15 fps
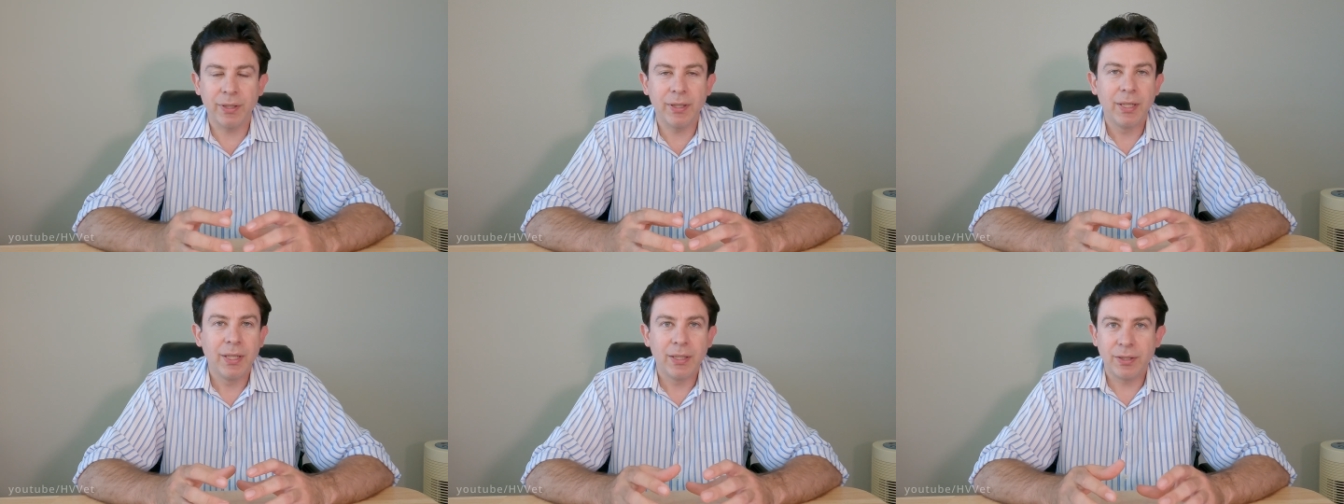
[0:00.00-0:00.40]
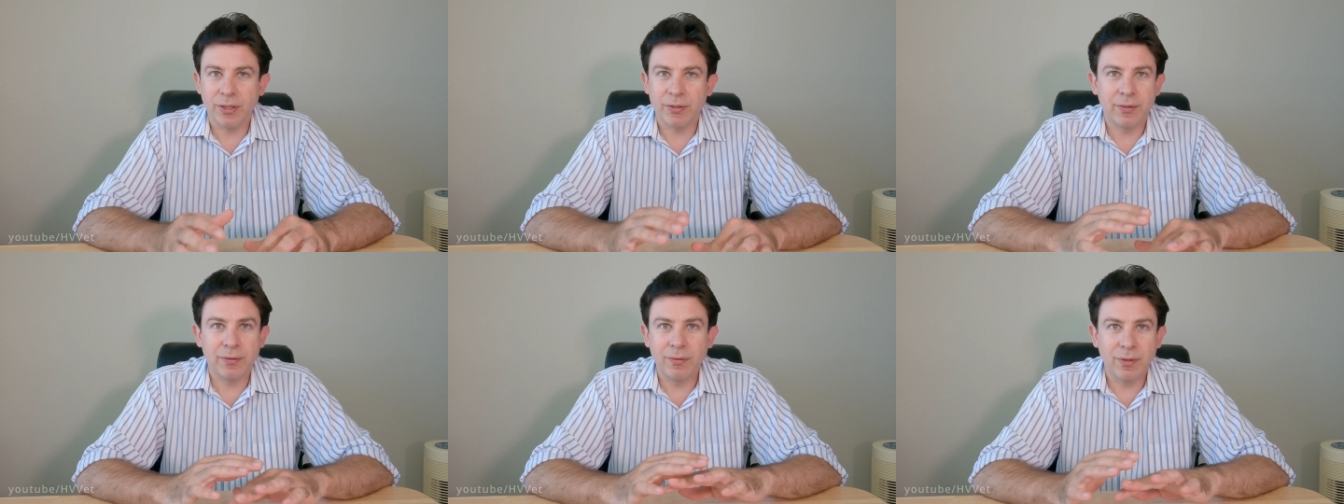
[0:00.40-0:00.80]
and
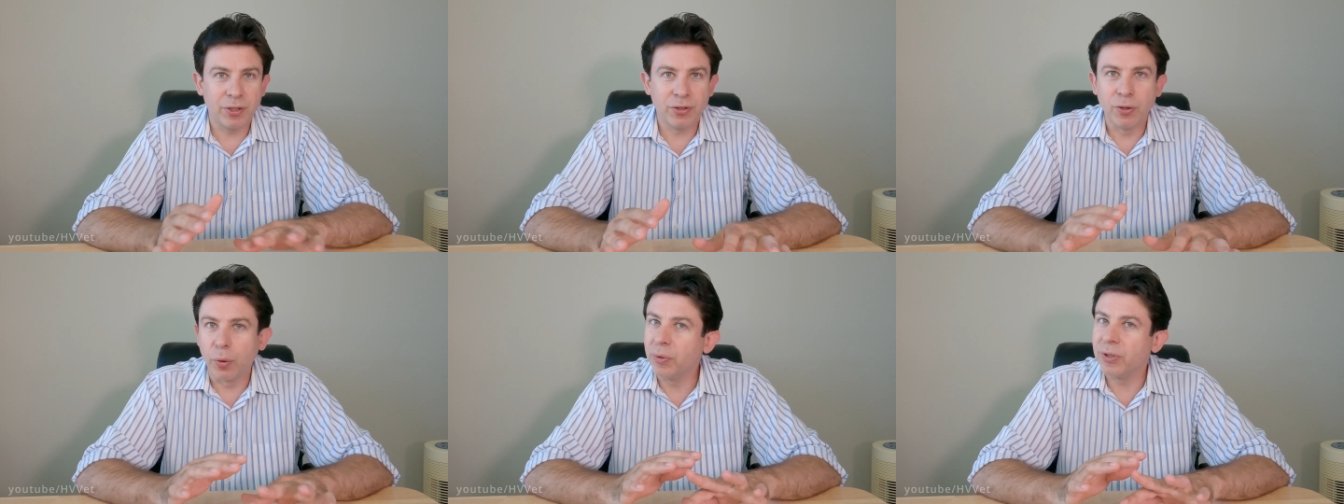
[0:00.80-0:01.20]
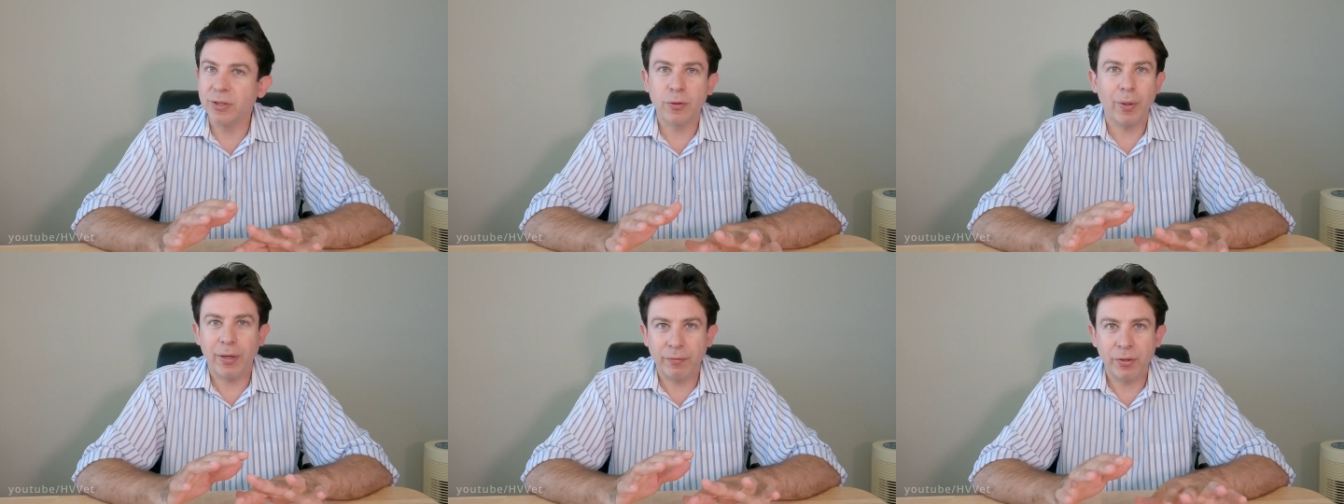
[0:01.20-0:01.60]
just there's no
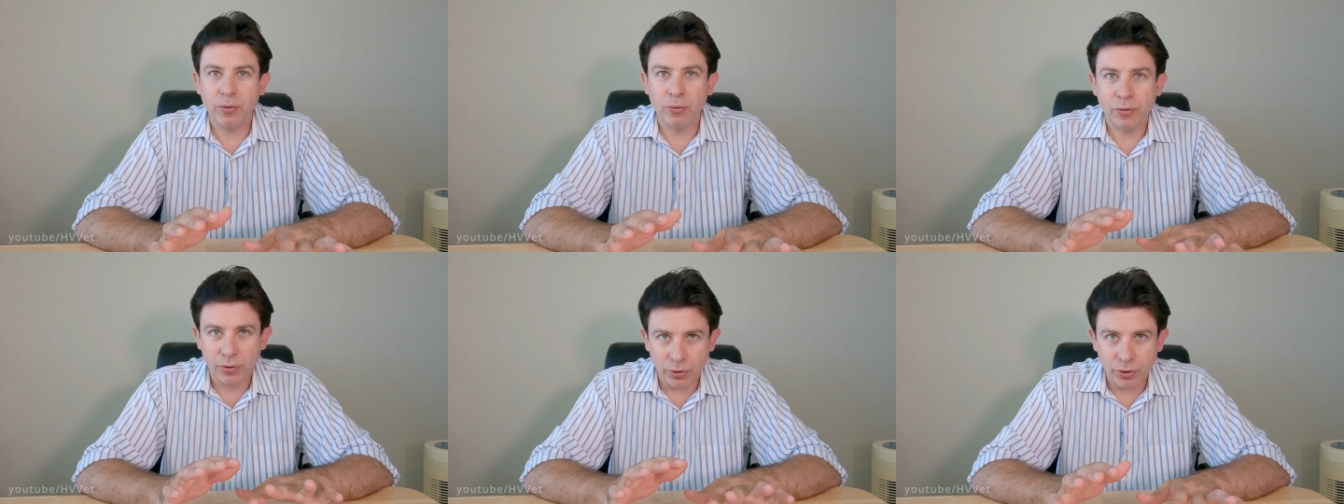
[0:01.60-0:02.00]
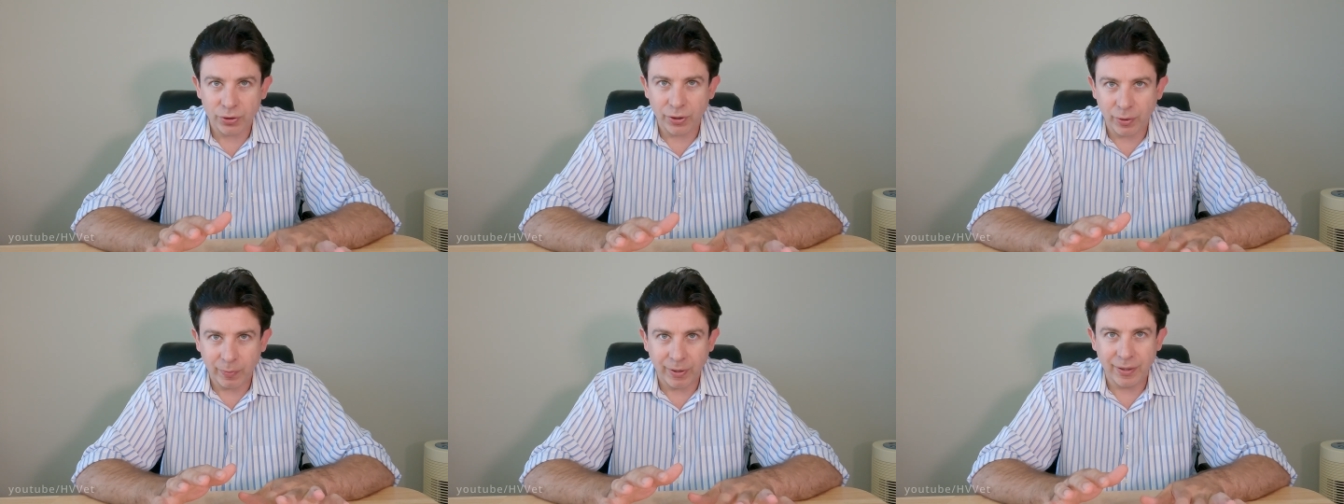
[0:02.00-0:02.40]
reason to ever do
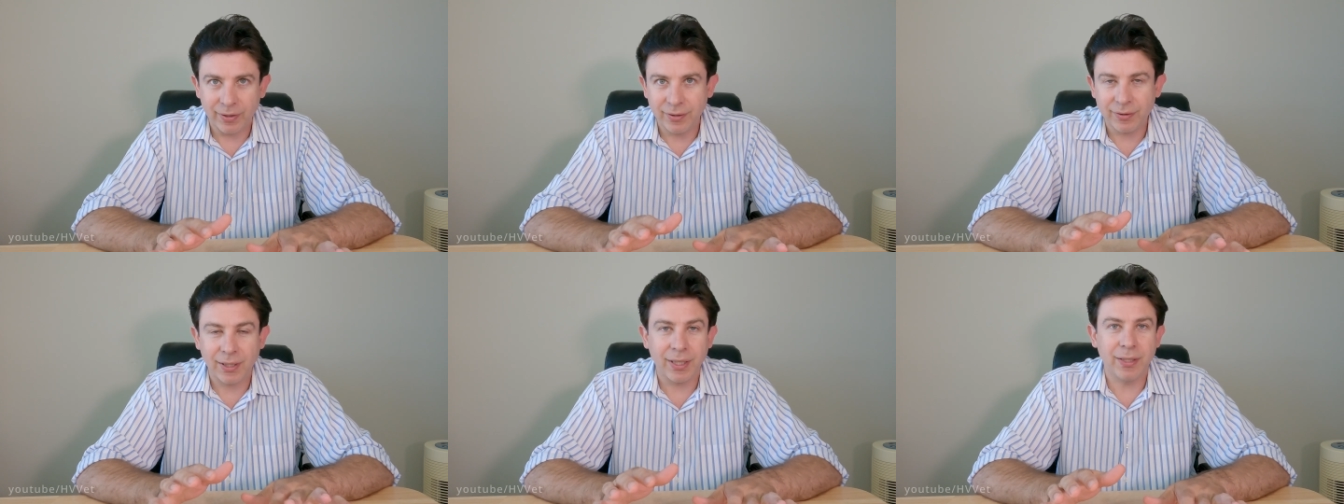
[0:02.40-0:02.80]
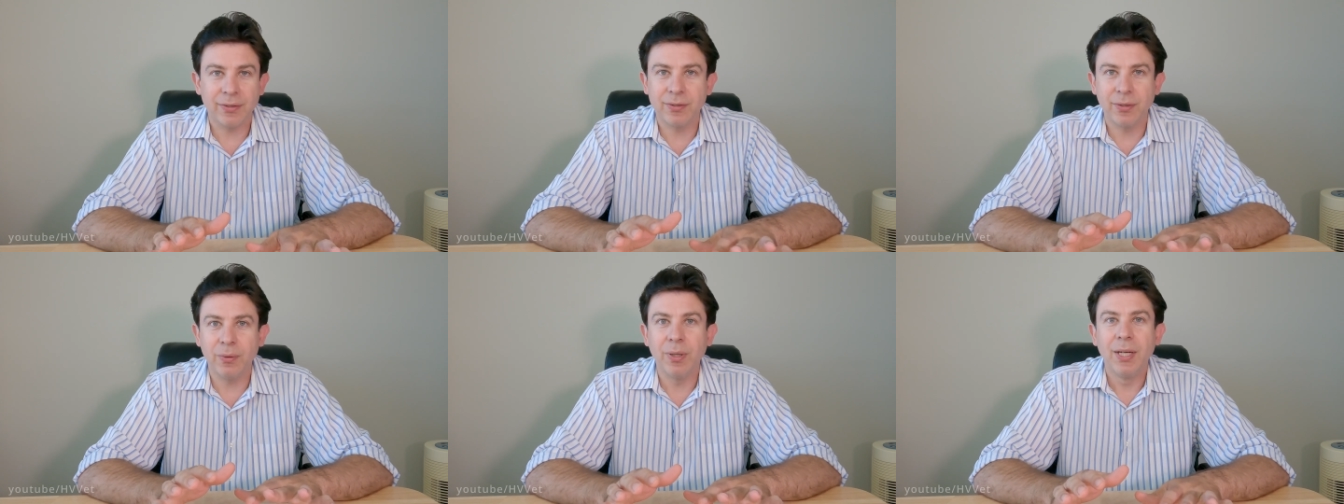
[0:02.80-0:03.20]
surgery in one of these
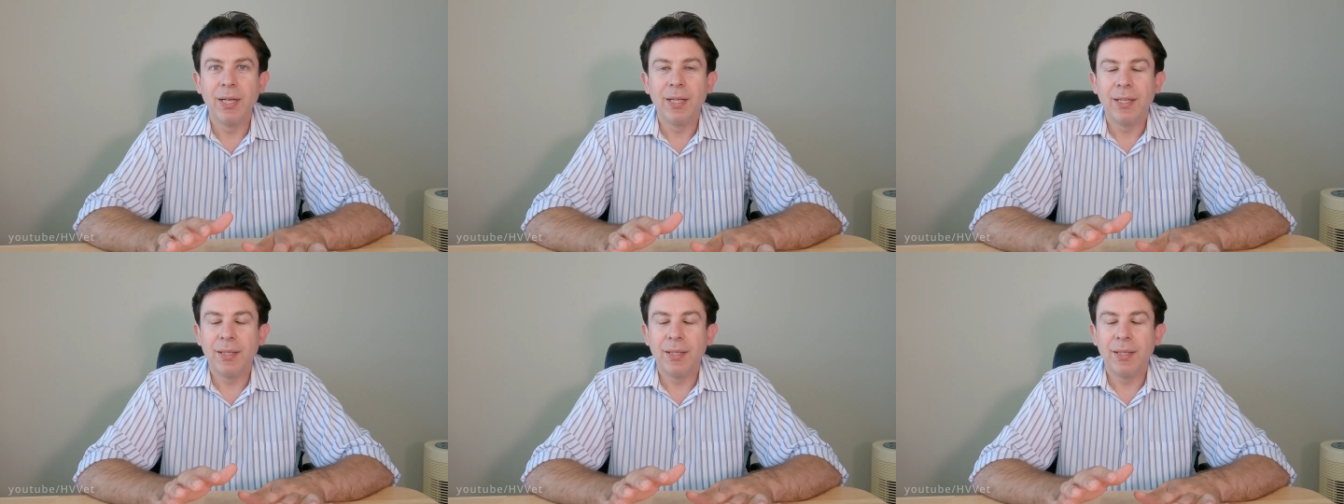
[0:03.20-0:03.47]
guys. So